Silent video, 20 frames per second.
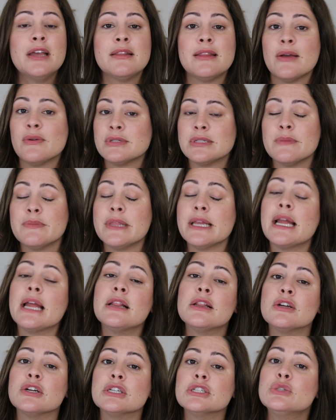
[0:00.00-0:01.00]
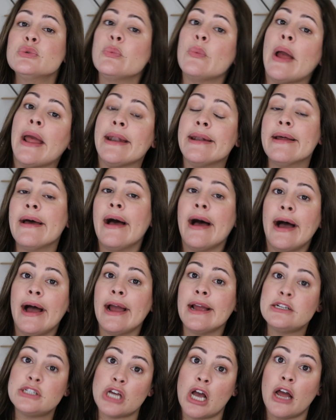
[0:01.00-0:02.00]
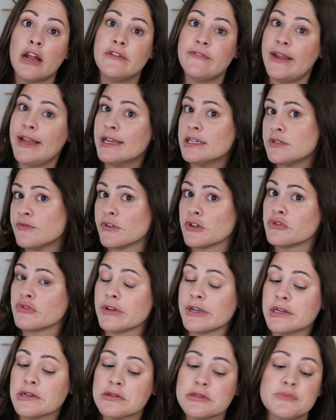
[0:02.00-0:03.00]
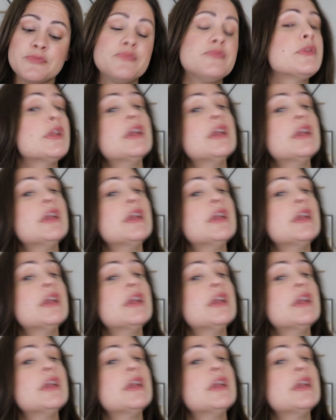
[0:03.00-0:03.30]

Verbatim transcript: That was something I learned when I taught in Vegas for three years.